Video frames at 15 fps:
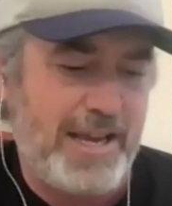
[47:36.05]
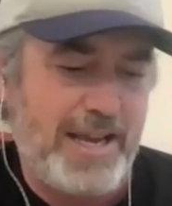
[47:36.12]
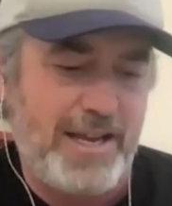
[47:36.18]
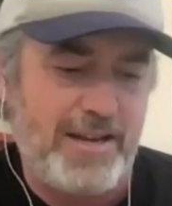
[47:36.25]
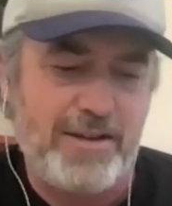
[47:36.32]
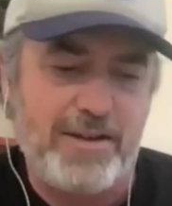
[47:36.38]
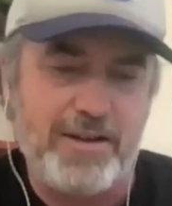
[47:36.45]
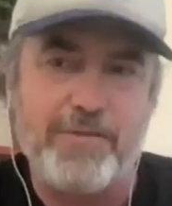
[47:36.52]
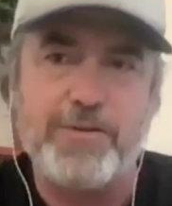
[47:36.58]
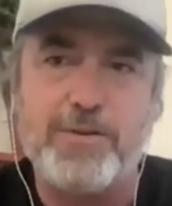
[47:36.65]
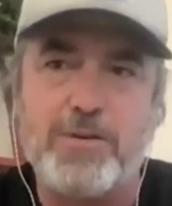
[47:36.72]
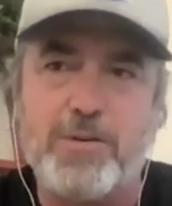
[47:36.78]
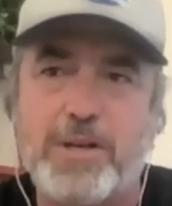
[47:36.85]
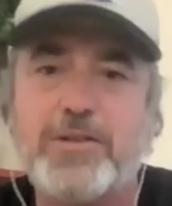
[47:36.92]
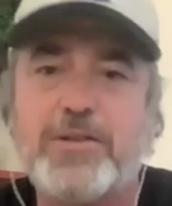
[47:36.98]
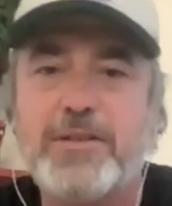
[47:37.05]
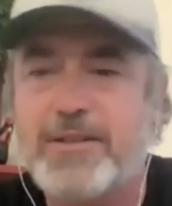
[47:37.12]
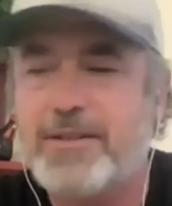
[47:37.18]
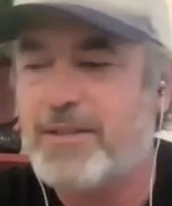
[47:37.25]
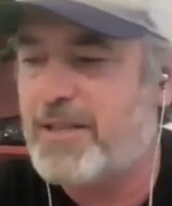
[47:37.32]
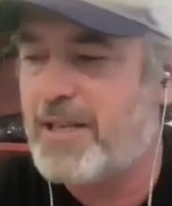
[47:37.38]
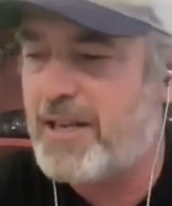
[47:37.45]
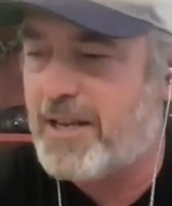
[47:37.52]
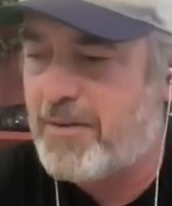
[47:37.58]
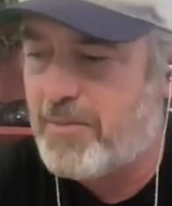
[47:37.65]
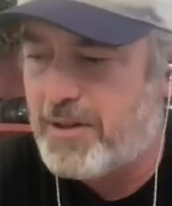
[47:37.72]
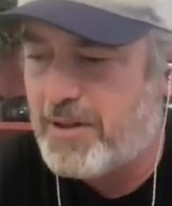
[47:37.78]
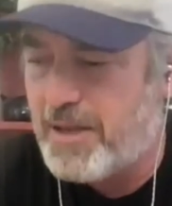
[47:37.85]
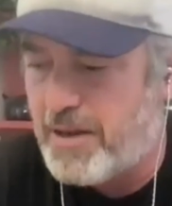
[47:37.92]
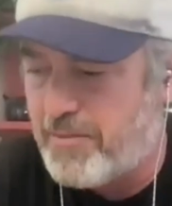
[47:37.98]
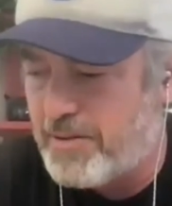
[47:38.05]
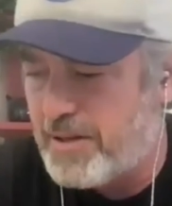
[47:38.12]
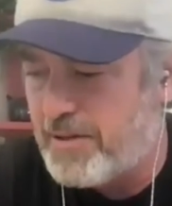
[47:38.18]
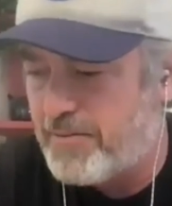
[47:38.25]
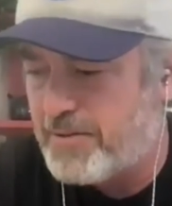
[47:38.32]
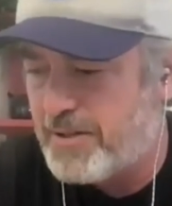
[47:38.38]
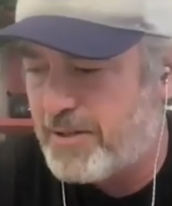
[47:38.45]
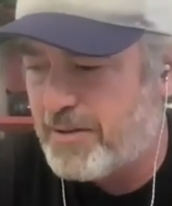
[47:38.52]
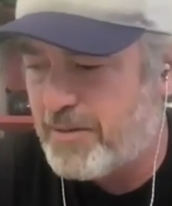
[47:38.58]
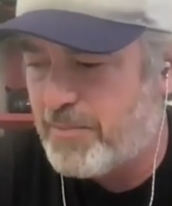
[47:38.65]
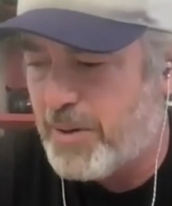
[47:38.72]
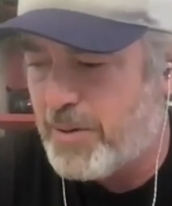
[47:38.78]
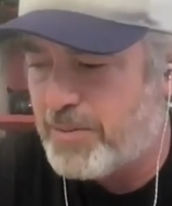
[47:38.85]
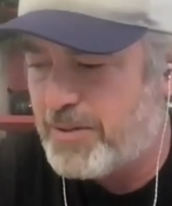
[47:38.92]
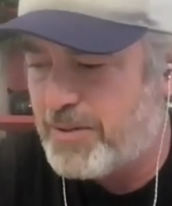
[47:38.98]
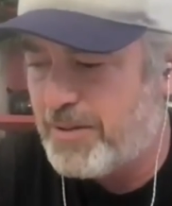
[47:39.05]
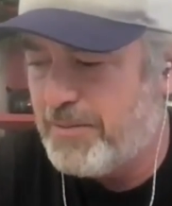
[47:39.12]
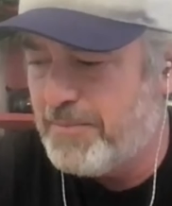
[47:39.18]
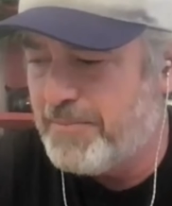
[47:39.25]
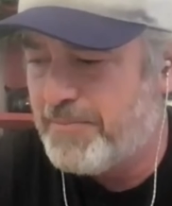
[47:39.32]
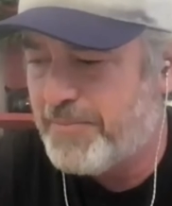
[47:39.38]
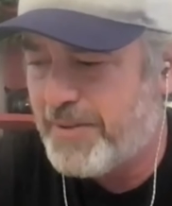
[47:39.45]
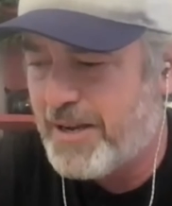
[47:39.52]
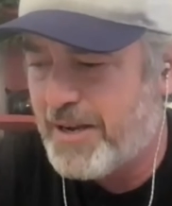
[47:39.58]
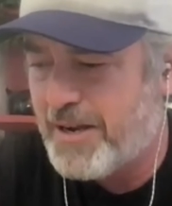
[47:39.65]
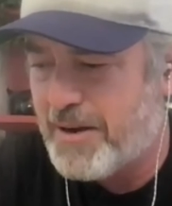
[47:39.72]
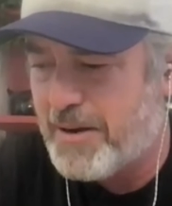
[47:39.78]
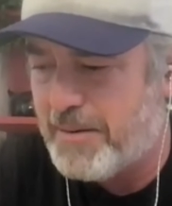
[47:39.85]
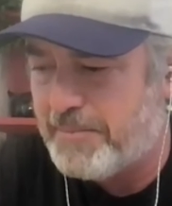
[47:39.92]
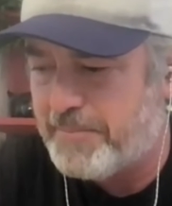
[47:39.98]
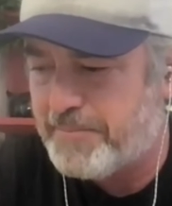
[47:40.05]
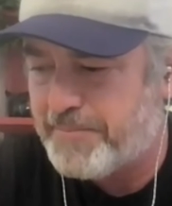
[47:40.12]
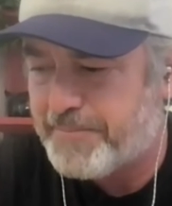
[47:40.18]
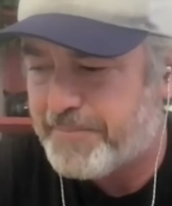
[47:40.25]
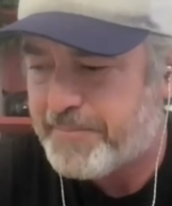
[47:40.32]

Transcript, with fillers: I had a, a, few questions that I would I would love to pose to you. Um,